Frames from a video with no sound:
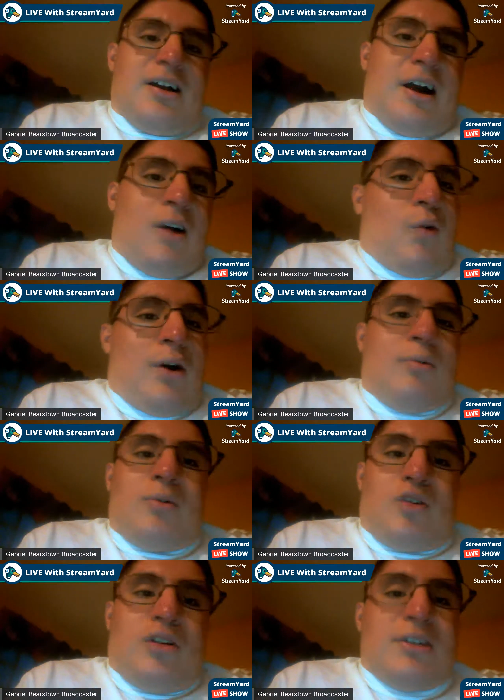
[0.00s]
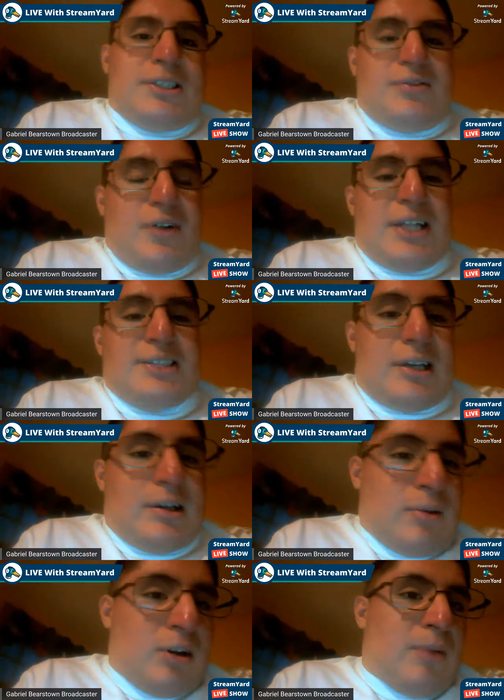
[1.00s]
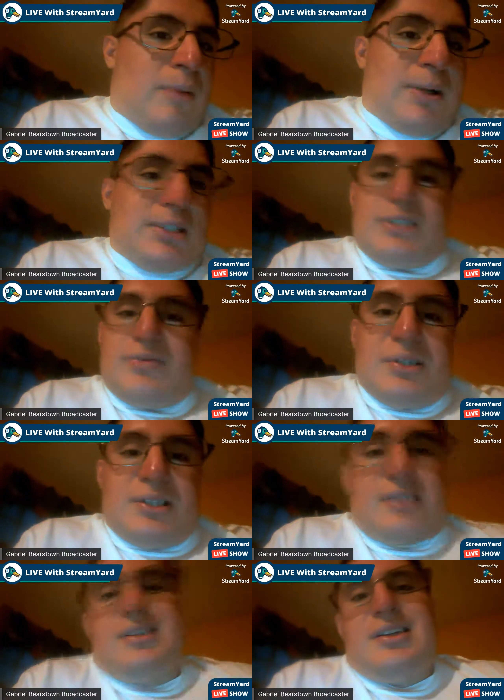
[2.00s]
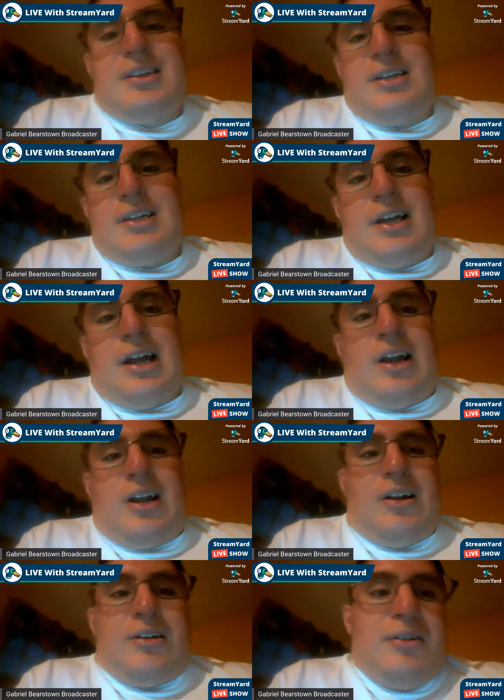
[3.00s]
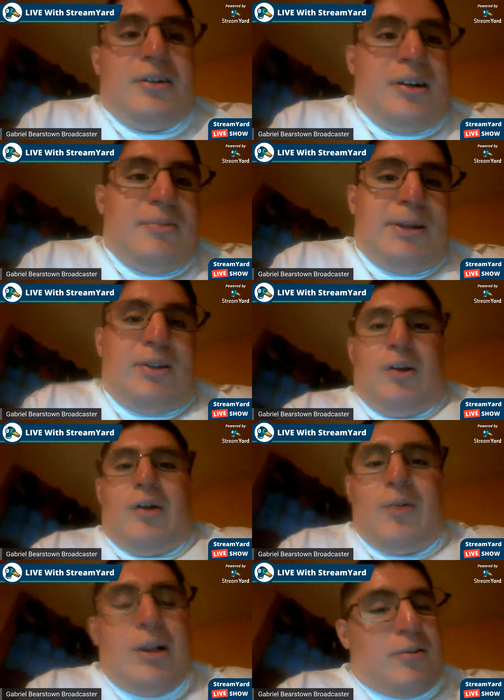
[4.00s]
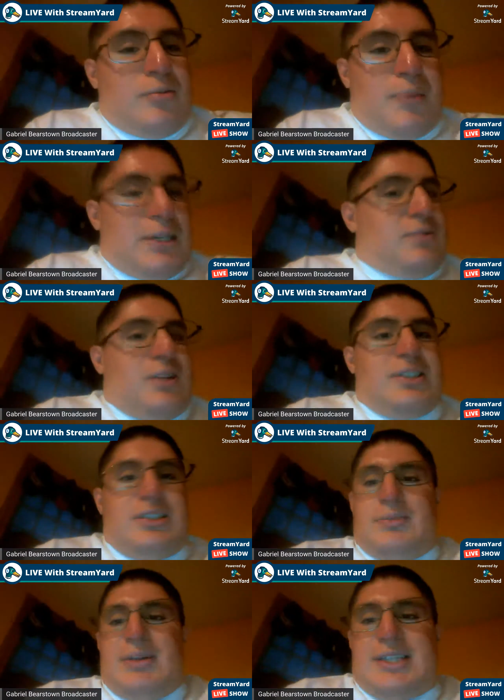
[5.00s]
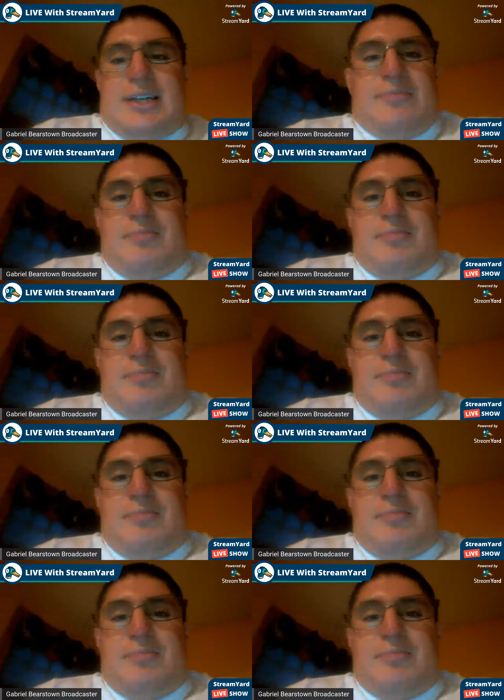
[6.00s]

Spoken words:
one of my closest friends, one of my bestest friends. And her, me, Tony are really best friends. She's my second.